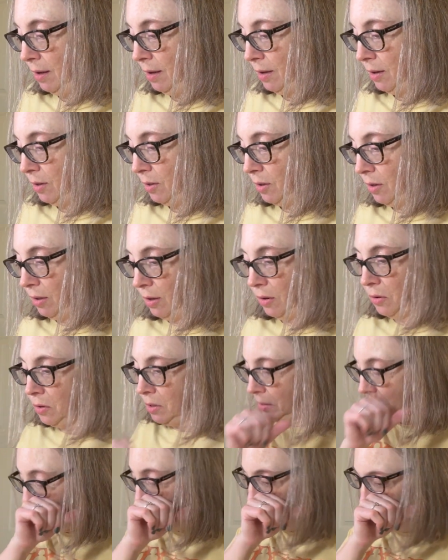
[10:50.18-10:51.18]
so the
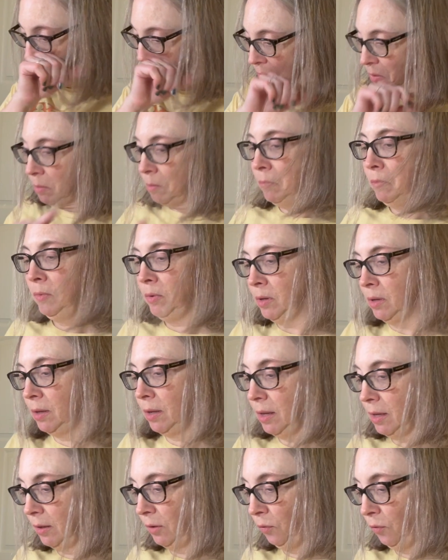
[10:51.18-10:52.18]
chrysanthemum
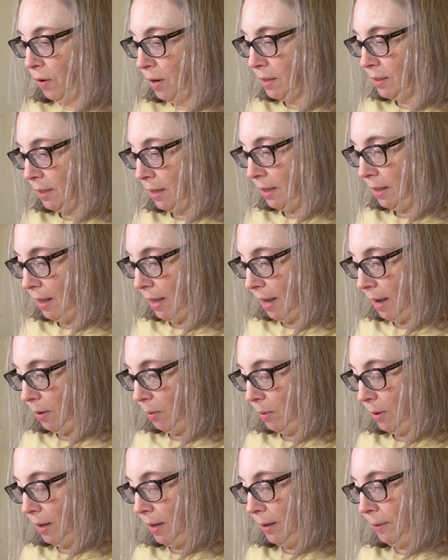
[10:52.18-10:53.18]
is facing that
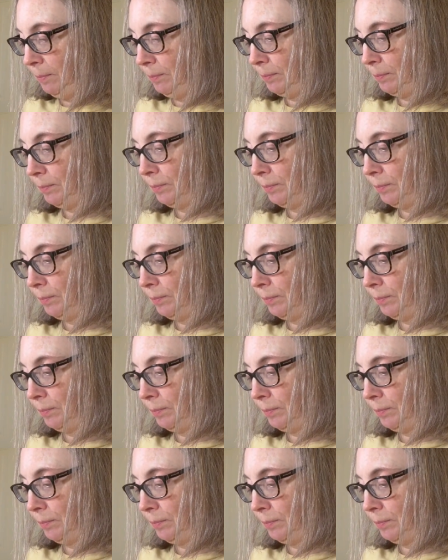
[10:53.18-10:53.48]
way.